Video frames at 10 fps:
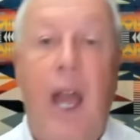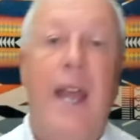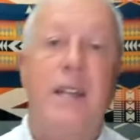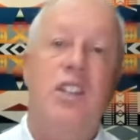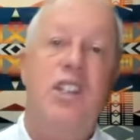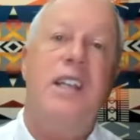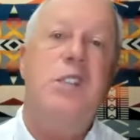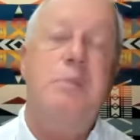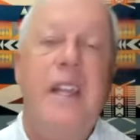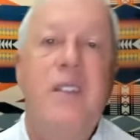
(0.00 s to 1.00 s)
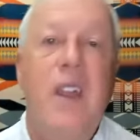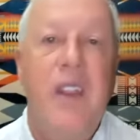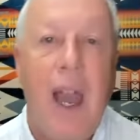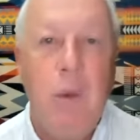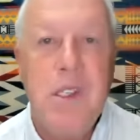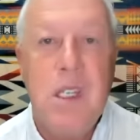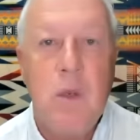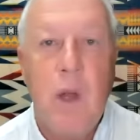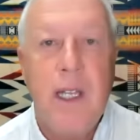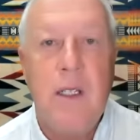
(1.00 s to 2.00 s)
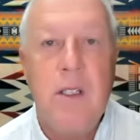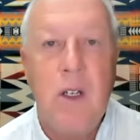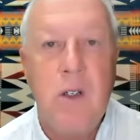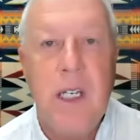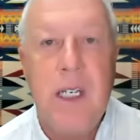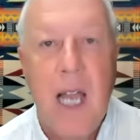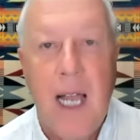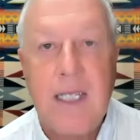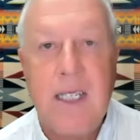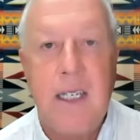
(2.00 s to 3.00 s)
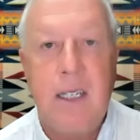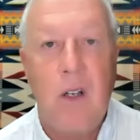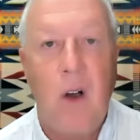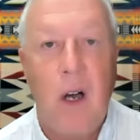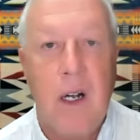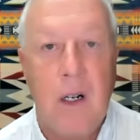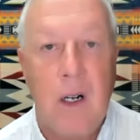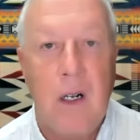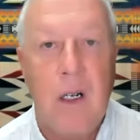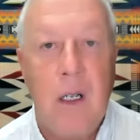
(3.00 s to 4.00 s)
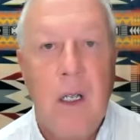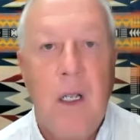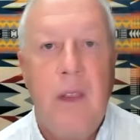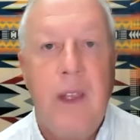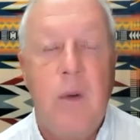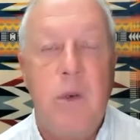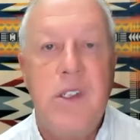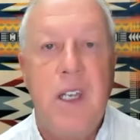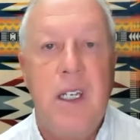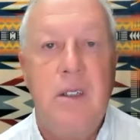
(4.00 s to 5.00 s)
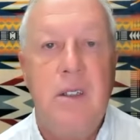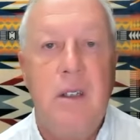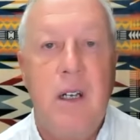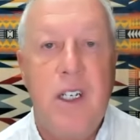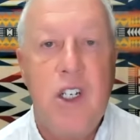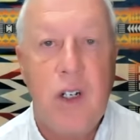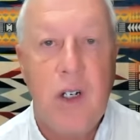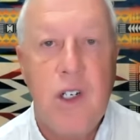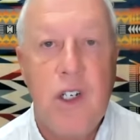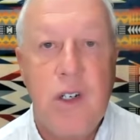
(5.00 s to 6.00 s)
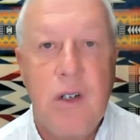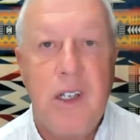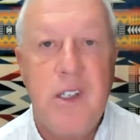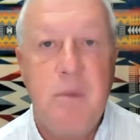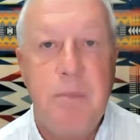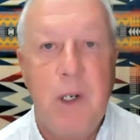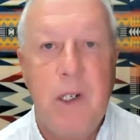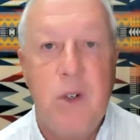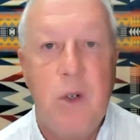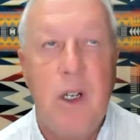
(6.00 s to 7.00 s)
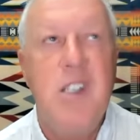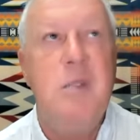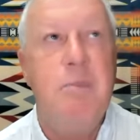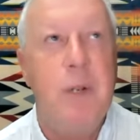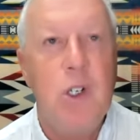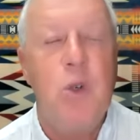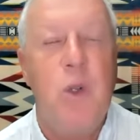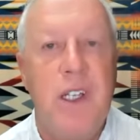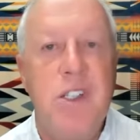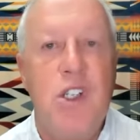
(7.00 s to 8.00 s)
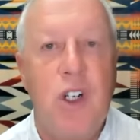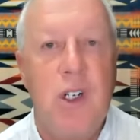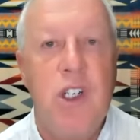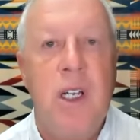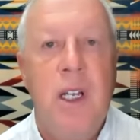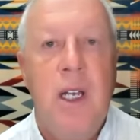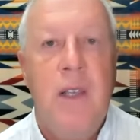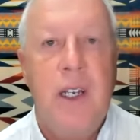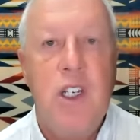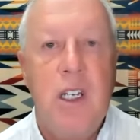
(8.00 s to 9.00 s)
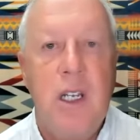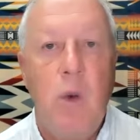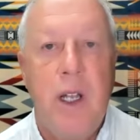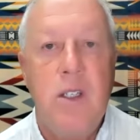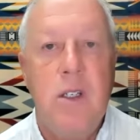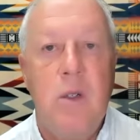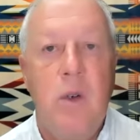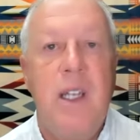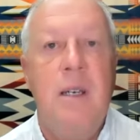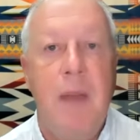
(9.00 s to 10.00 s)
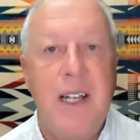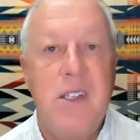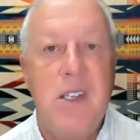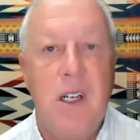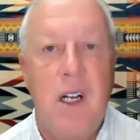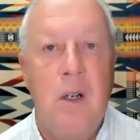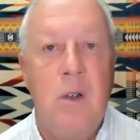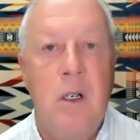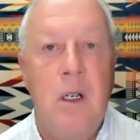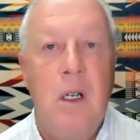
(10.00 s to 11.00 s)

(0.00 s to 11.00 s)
And she explained that that was the way Doña Nati taught her. There was a spiritualist church that she went to in Mexico,